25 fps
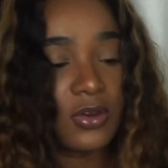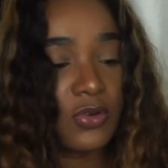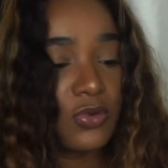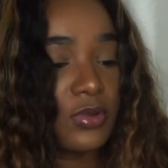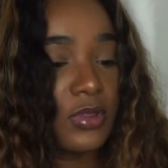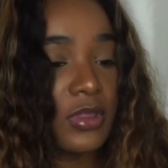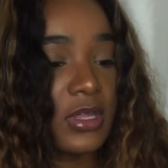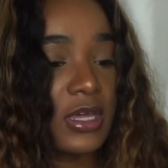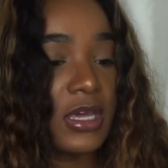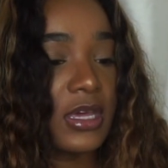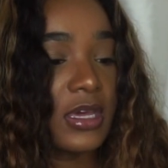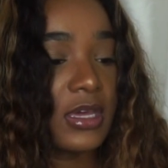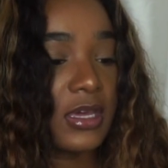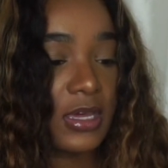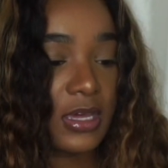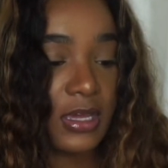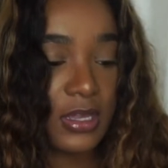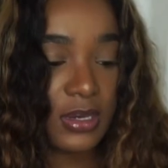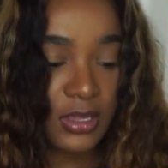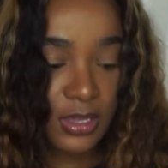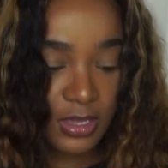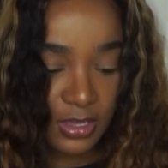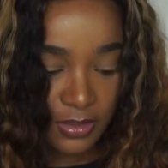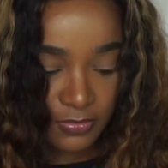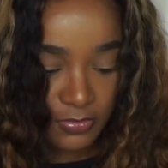think it
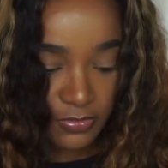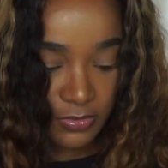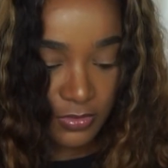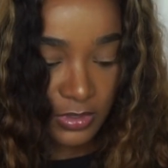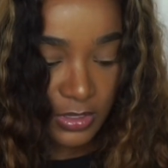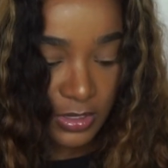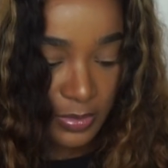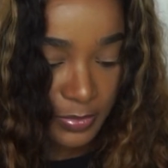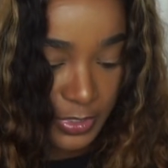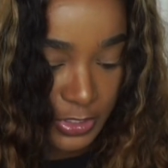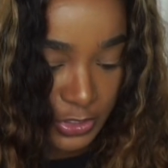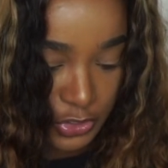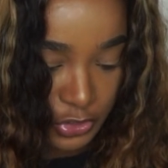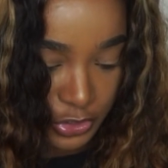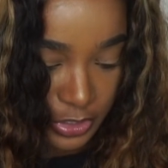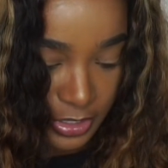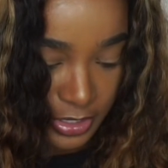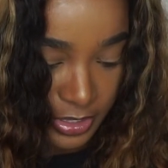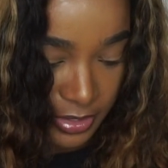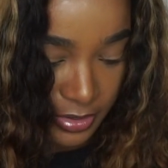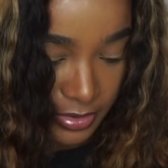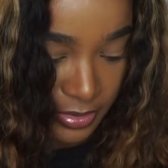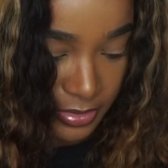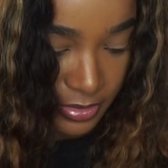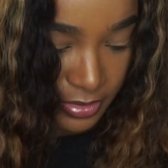can even. Let me
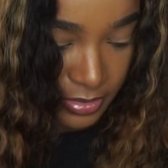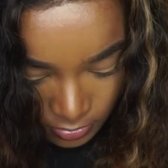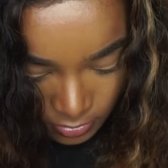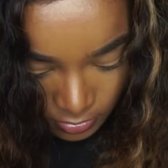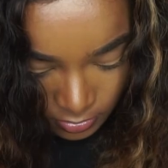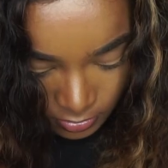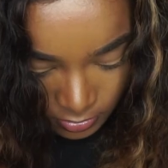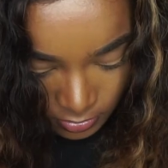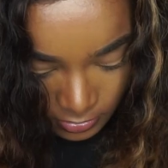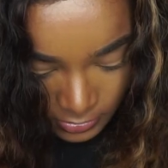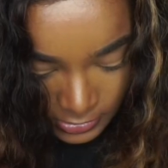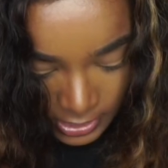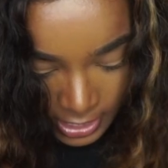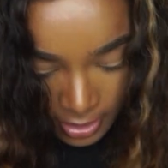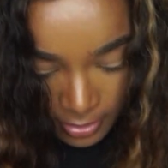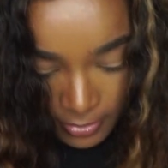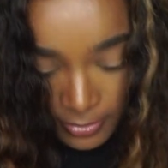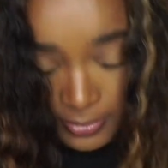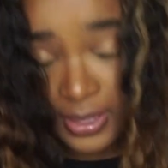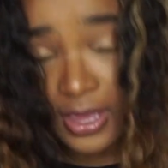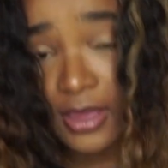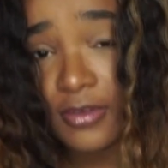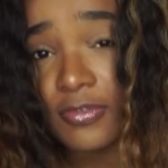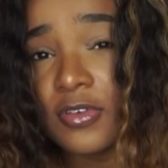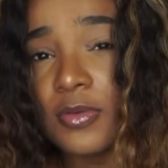try. Yeah,
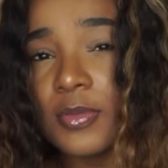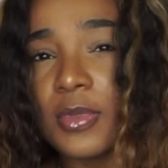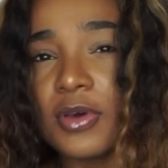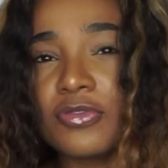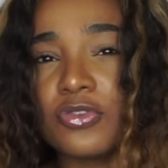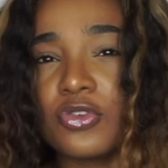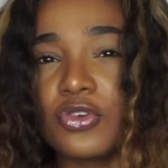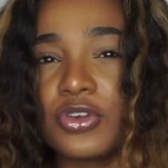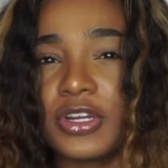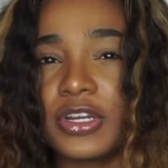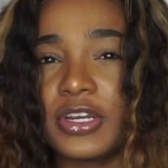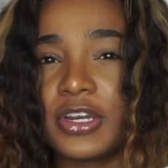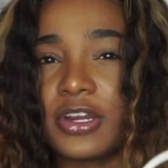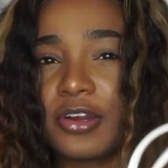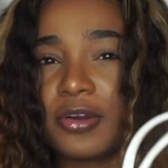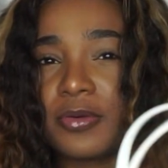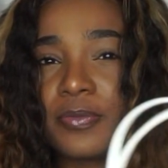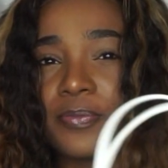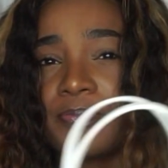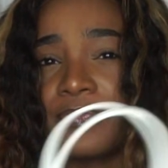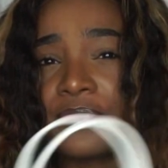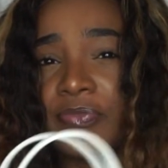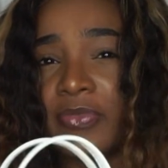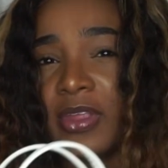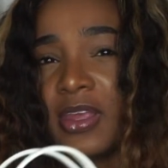can't fit my phone in there,
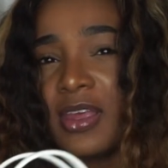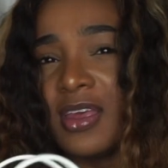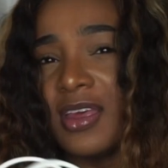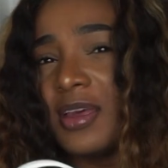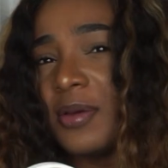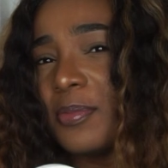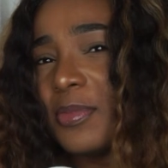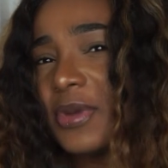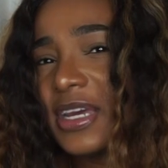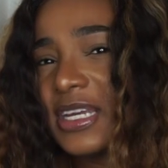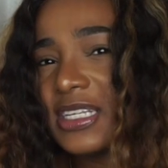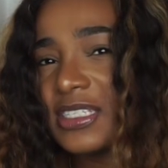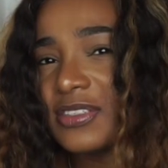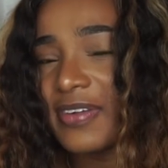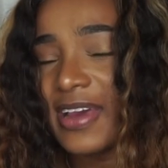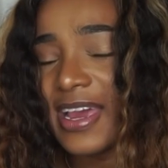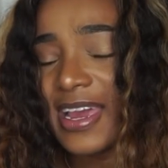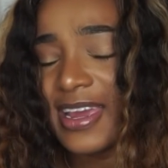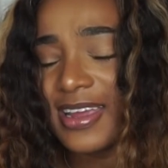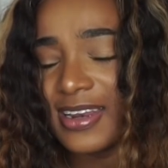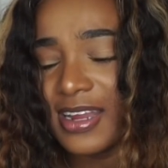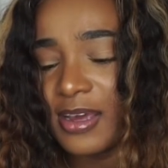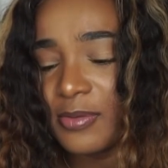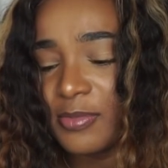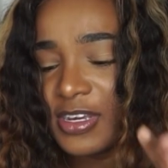but it's
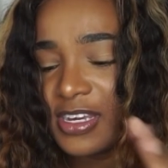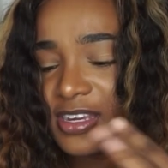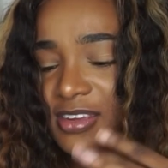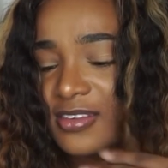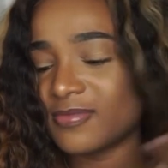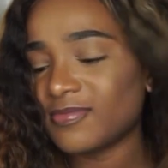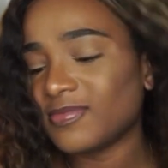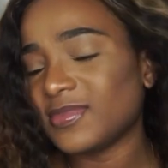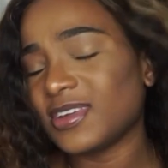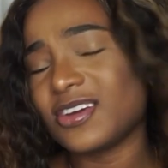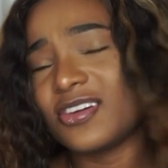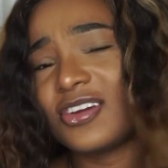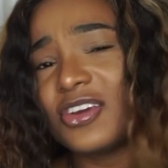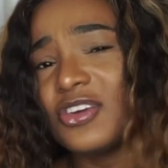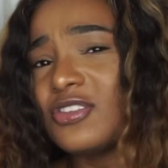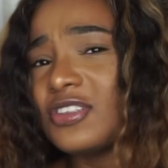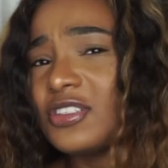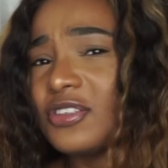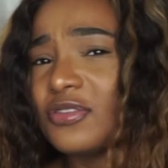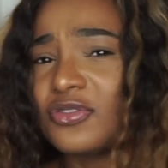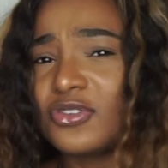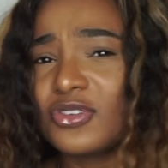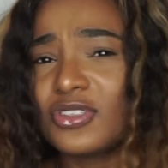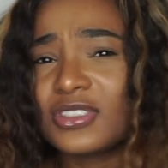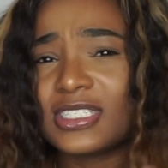fine. I mean, you're gonna use
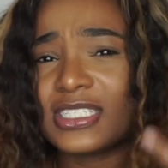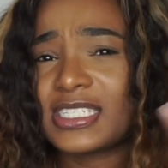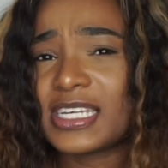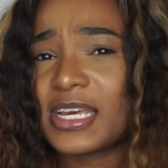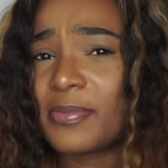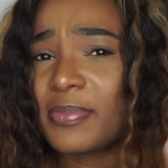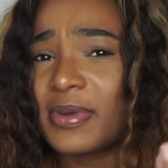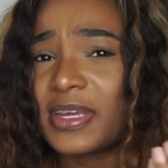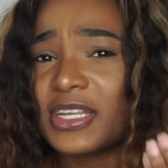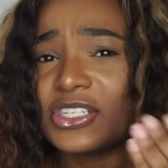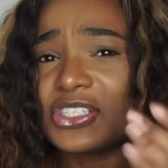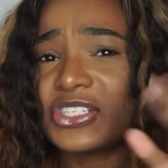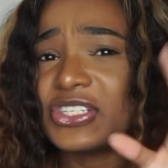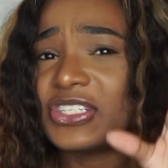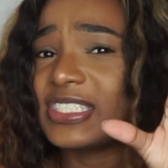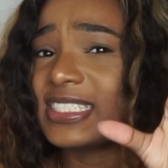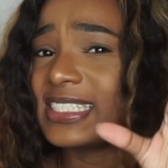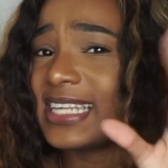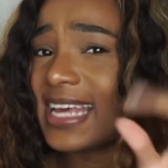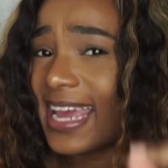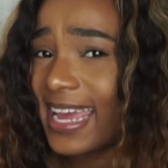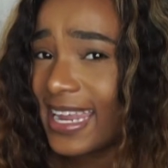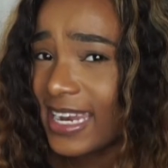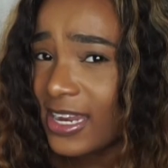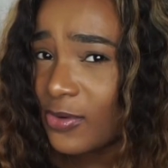your phone to take pictures
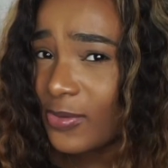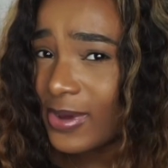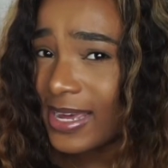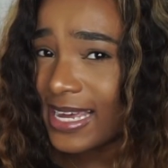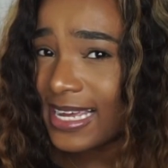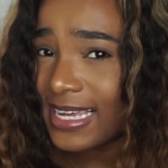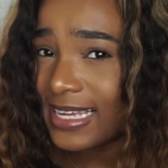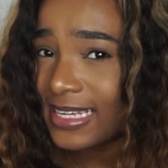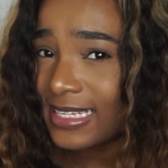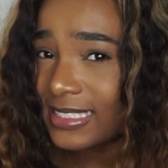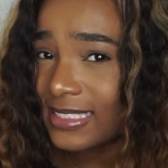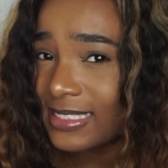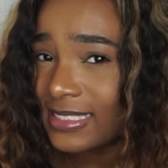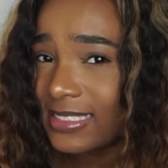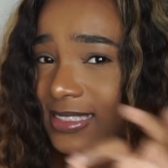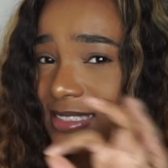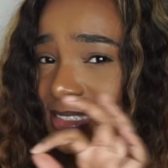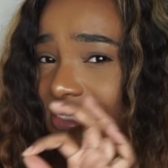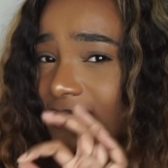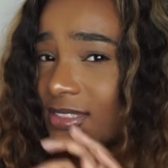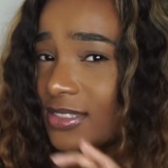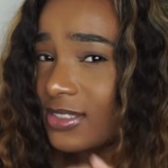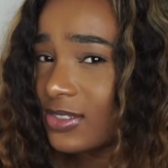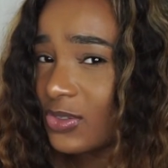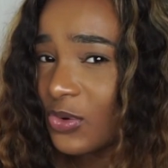anyways,
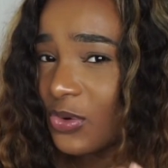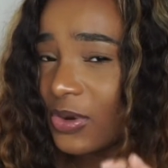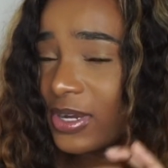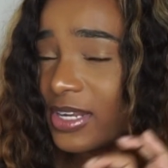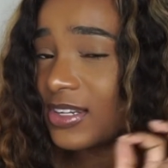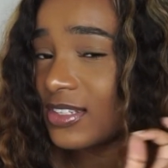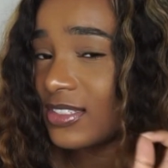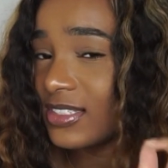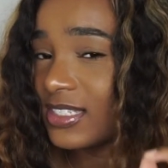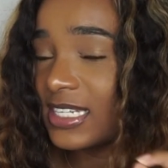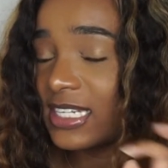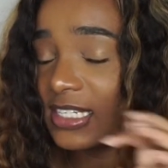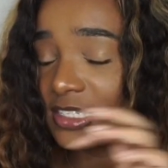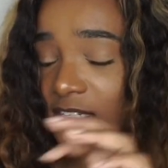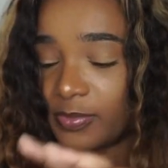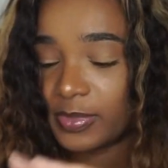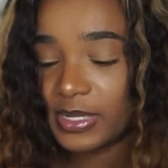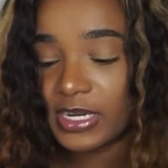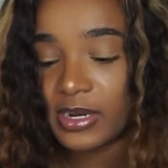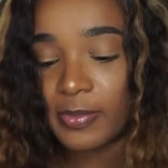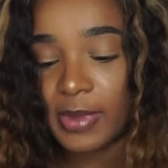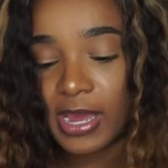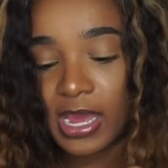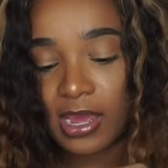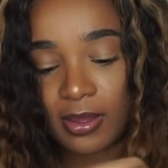so it doesn't need to be in
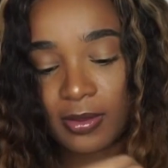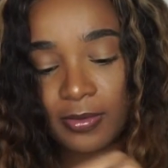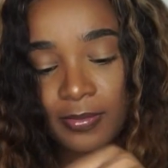the bag.